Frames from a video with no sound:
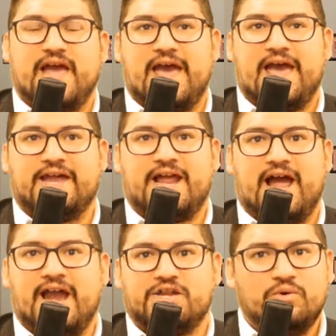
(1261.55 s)
And
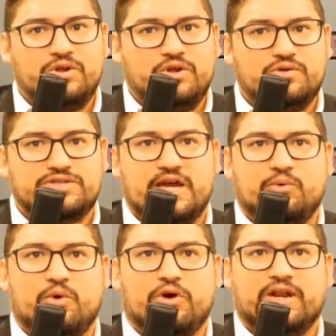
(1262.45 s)
I don't use that
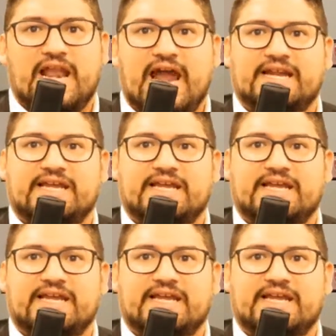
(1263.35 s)
word lightly,